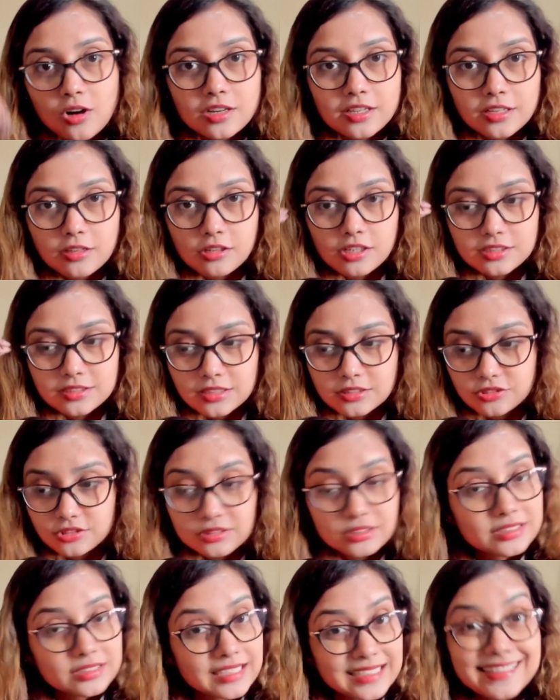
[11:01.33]
cannot
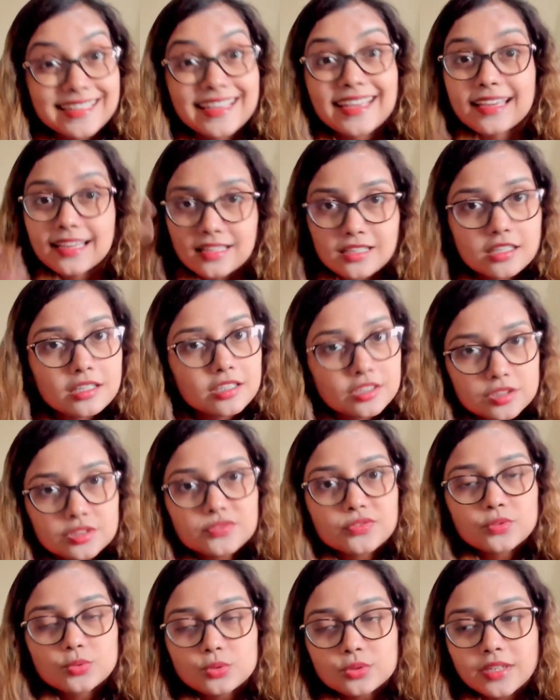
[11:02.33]
just inhale his
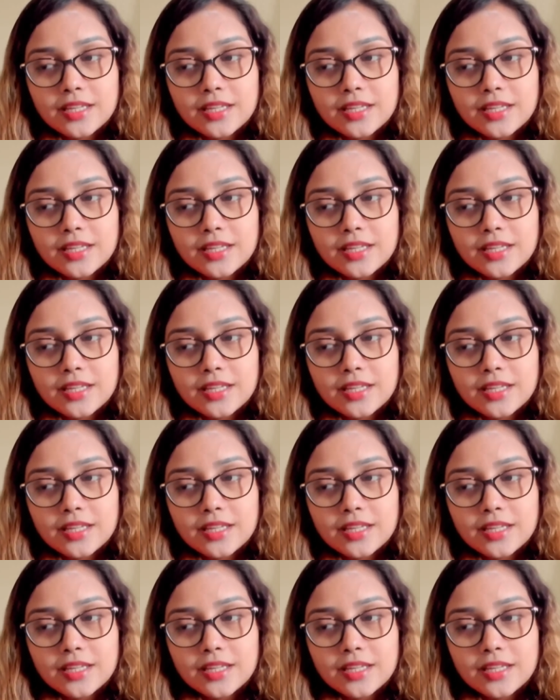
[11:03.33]
food.